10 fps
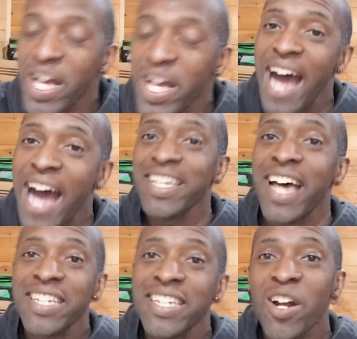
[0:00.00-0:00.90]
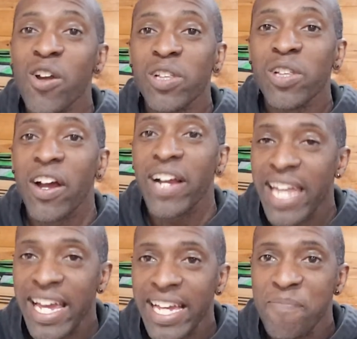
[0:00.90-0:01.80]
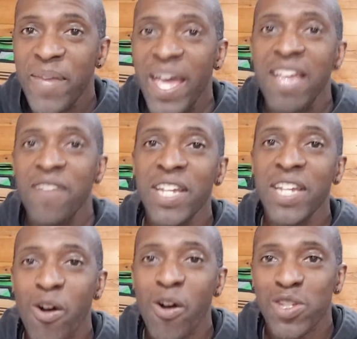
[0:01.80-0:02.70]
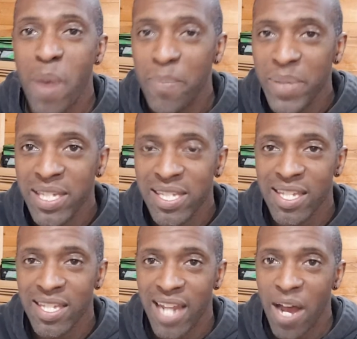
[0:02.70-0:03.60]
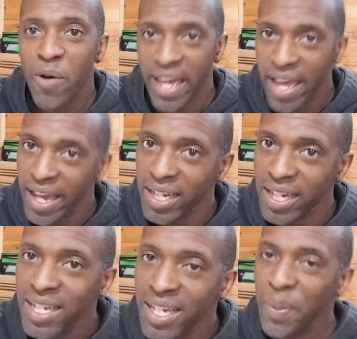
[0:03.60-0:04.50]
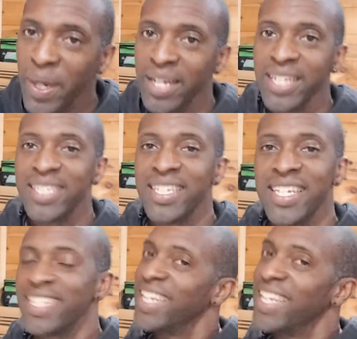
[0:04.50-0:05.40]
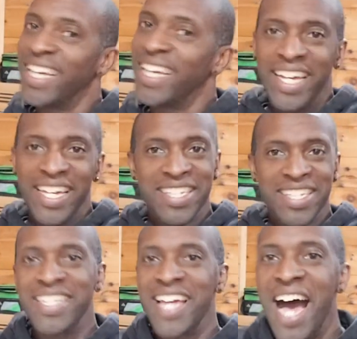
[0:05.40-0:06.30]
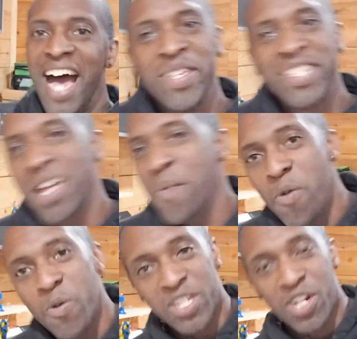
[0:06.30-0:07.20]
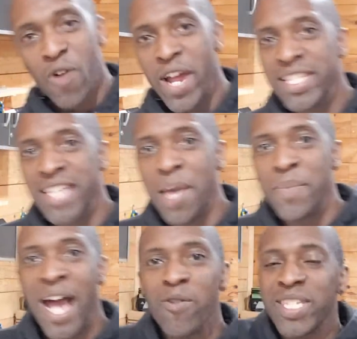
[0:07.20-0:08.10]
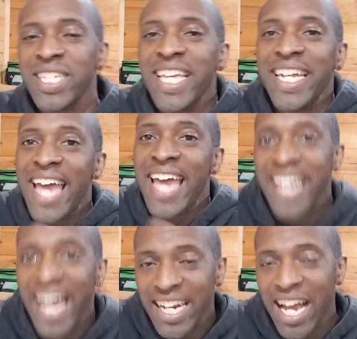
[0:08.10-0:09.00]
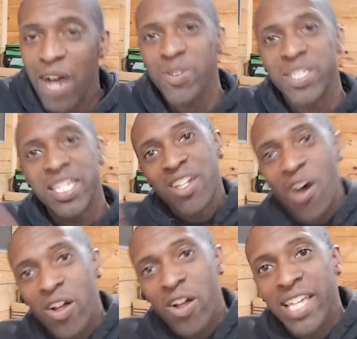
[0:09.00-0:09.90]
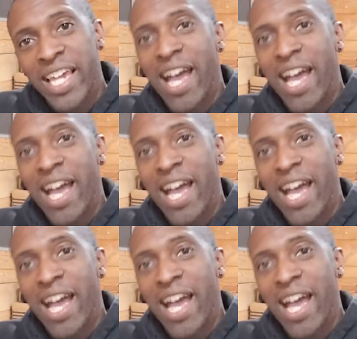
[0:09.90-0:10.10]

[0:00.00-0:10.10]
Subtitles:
I just said earlier, I got like 8 videos on my PC that I want to edit. But it's this time. The summer was crazy. I mean, I was tinting at night. I was tinting all day.